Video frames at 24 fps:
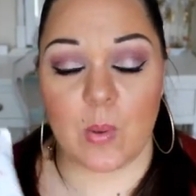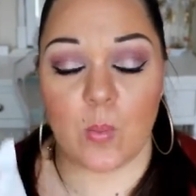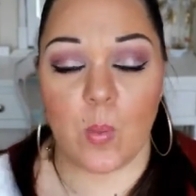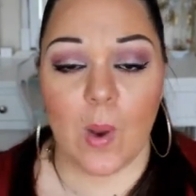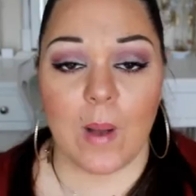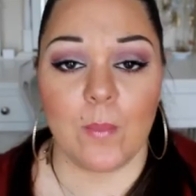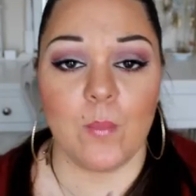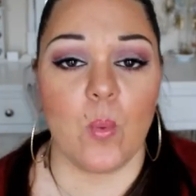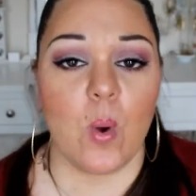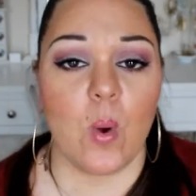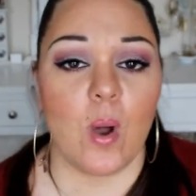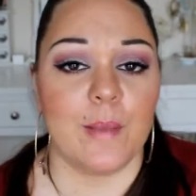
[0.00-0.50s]

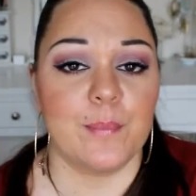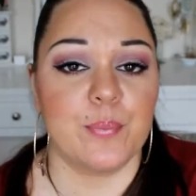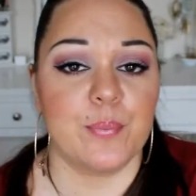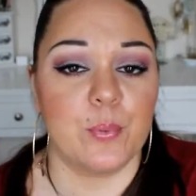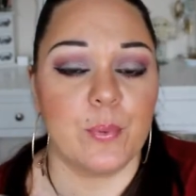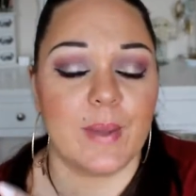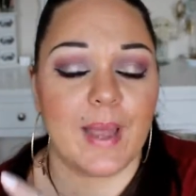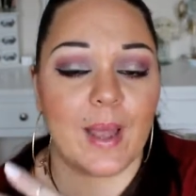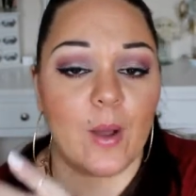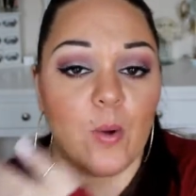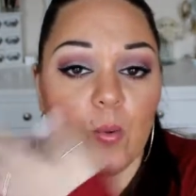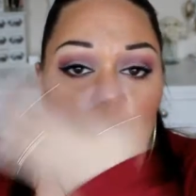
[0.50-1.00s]
One wipe
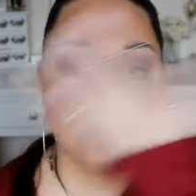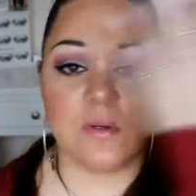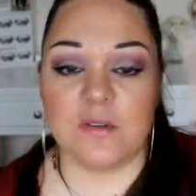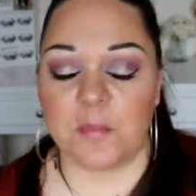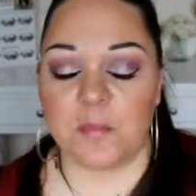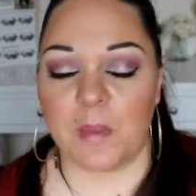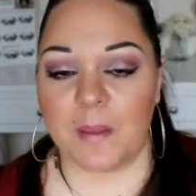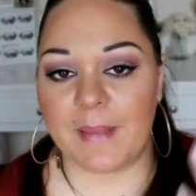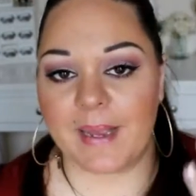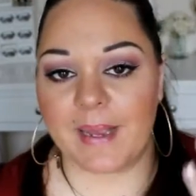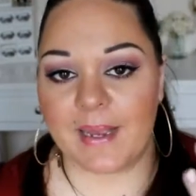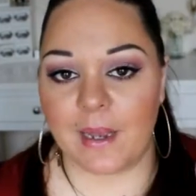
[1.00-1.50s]
will get all of
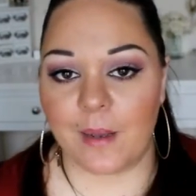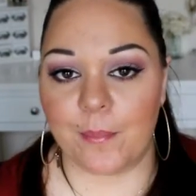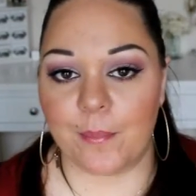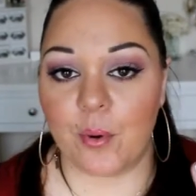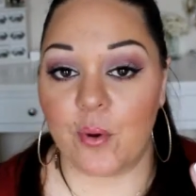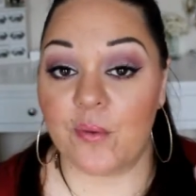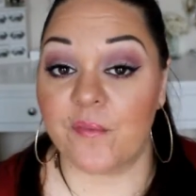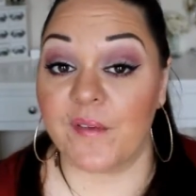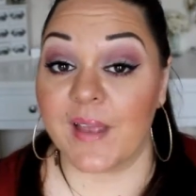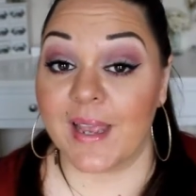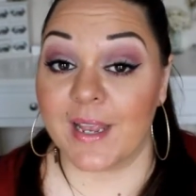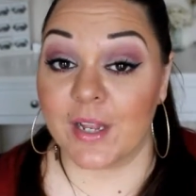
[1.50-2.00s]
my makeup
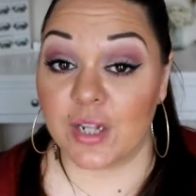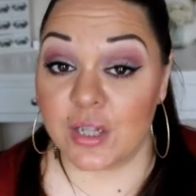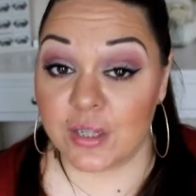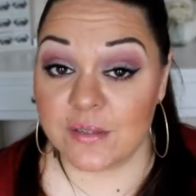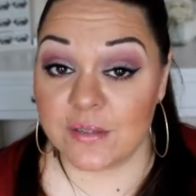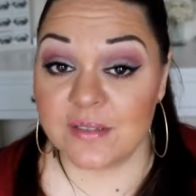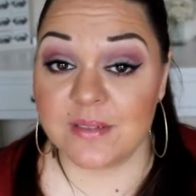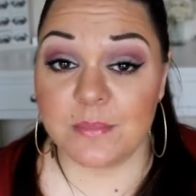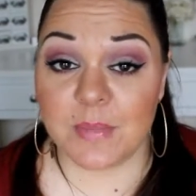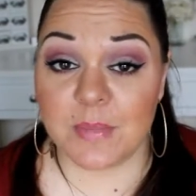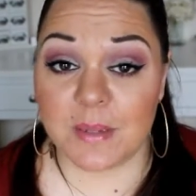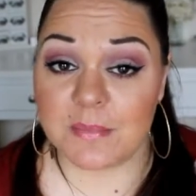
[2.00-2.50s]
off,
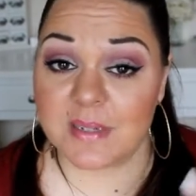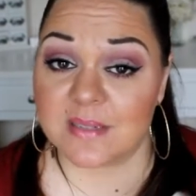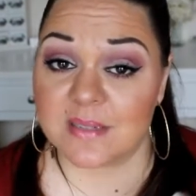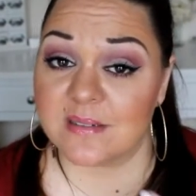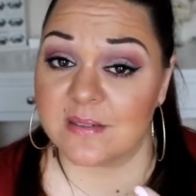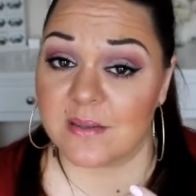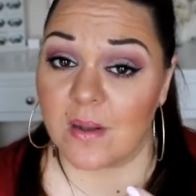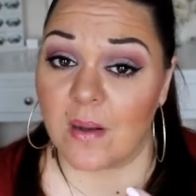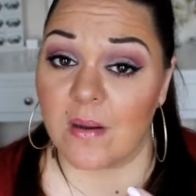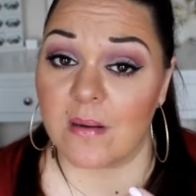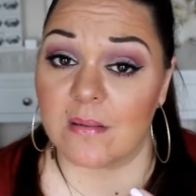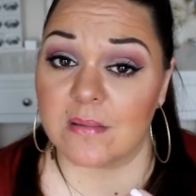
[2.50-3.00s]
including my
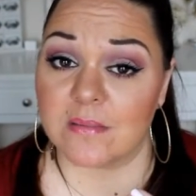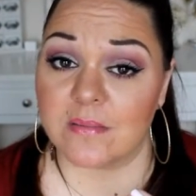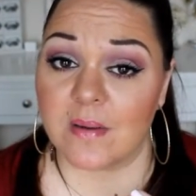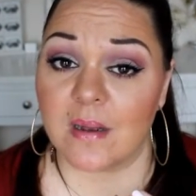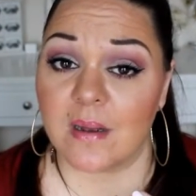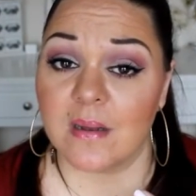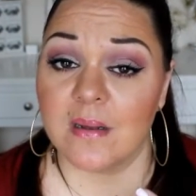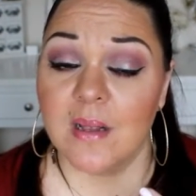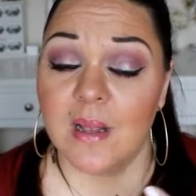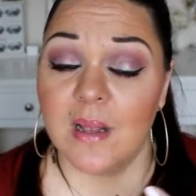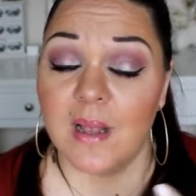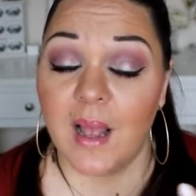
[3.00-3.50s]

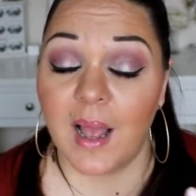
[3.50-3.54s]
mascara.